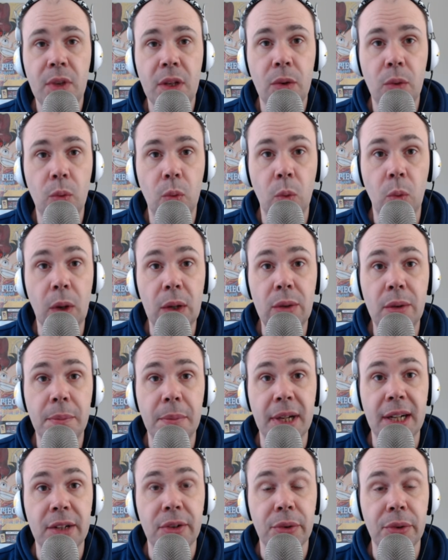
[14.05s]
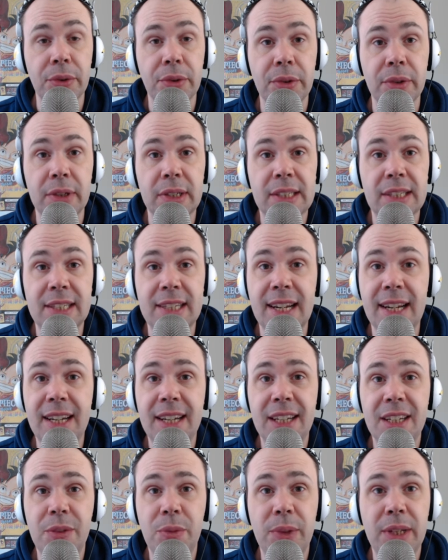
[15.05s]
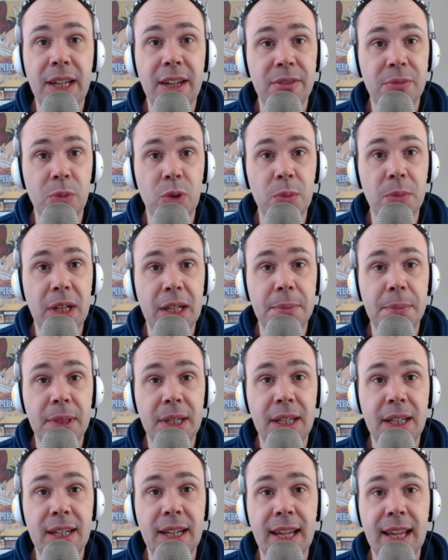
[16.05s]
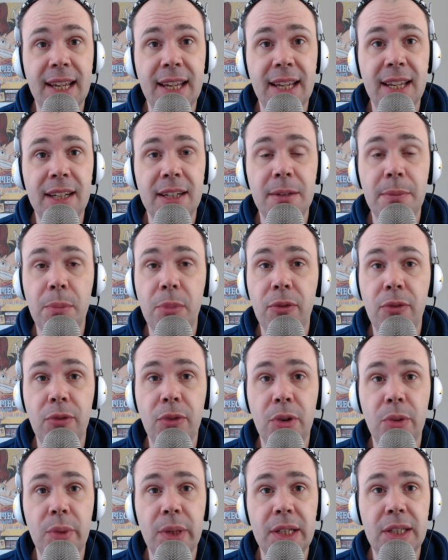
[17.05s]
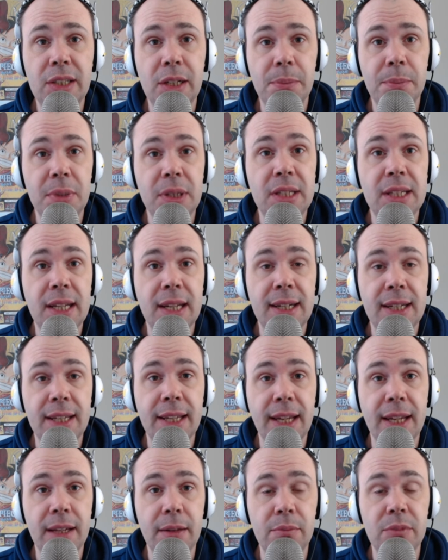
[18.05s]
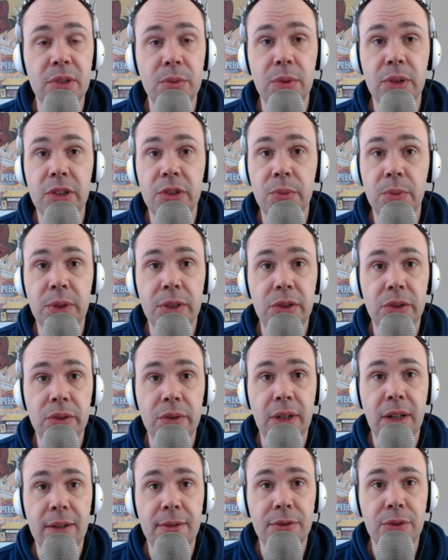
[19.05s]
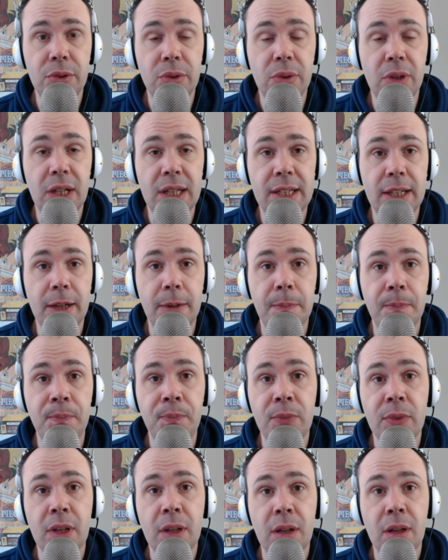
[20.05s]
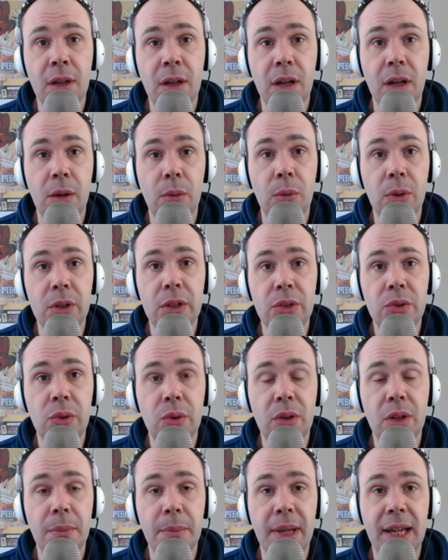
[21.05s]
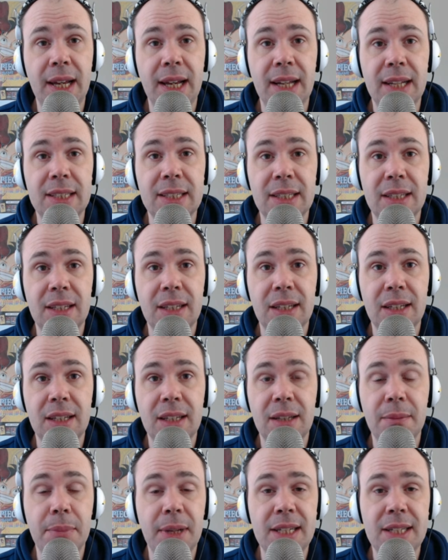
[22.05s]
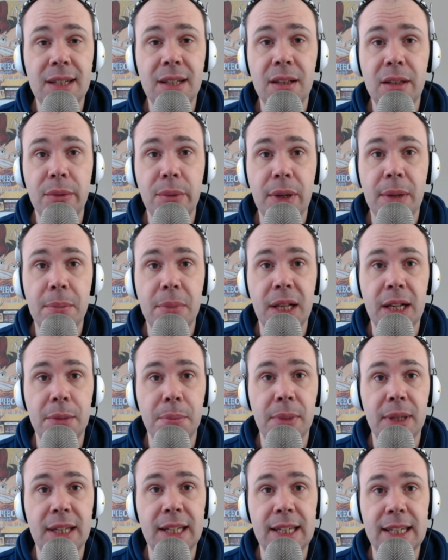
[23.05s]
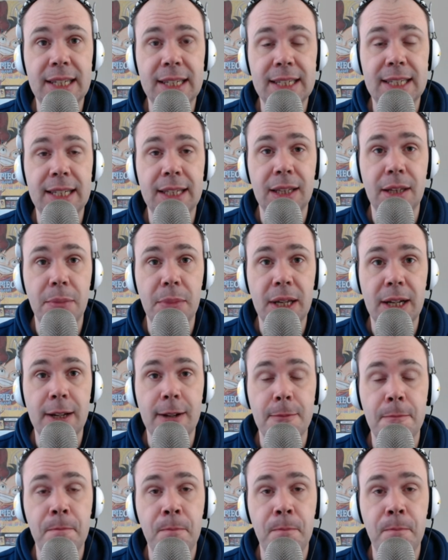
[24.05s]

Welcome back, crew. Today we have more Blackbeard, and before we jump into any games, which we do have 2 lined up, I want to talk about basically where Blackbeard is in the meta,